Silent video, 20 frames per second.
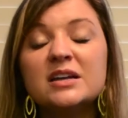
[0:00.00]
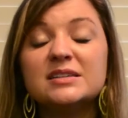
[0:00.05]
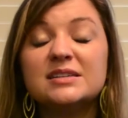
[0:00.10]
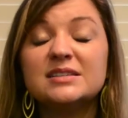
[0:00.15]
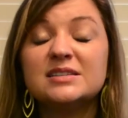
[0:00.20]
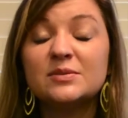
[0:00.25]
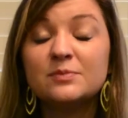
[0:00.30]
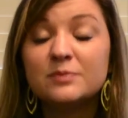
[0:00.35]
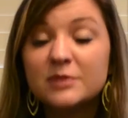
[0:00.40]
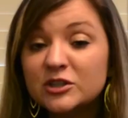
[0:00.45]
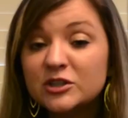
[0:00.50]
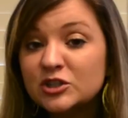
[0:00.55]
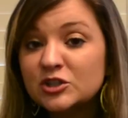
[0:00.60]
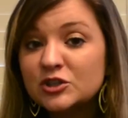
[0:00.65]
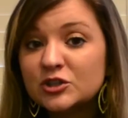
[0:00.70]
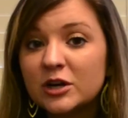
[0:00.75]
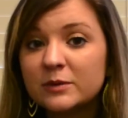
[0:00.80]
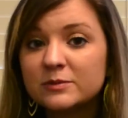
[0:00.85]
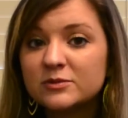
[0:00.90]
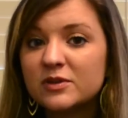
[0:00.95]
did some mission
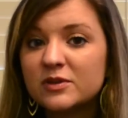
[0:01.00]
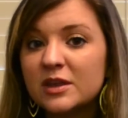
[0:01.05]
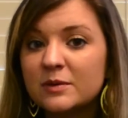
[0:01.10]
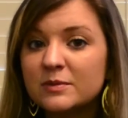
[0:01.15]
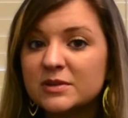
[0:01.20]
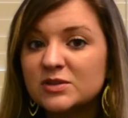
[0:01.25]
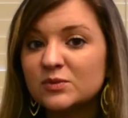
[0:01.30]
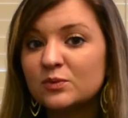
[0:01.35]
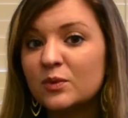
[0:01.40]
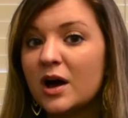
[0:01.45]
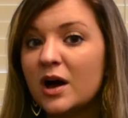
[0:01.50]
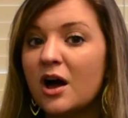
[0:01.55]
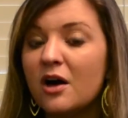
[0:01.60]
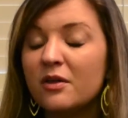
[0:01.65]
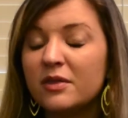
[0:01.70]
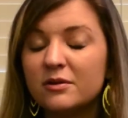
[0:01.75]
trips with them as well.